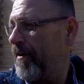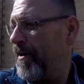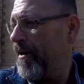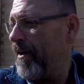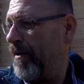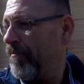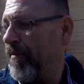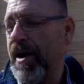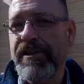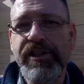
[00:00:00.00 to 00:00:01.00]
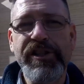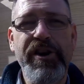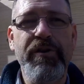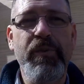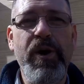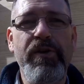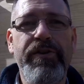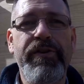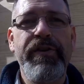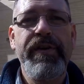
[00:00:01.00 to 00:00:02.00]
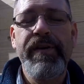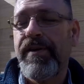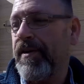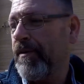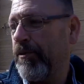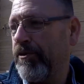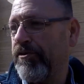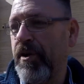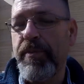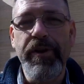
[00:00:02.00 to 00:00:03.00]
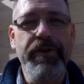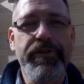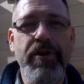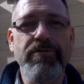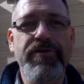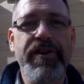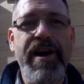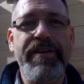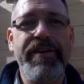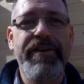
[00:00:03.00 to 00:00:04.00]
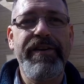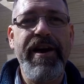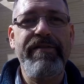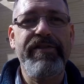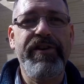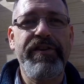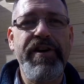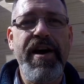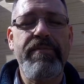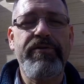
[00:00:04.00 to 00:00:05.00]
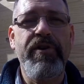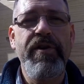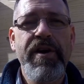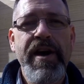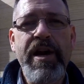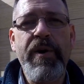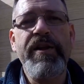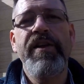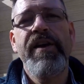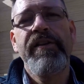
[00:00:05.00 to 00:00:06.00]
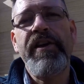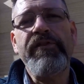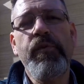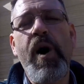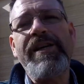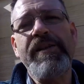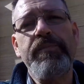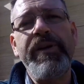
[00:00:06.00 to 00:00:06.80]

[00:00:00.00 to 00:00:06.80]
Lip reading: I'll share the wealth. We'll just dump it in the tote, sit out here, and have us a good time. So anyway, thanks for watching.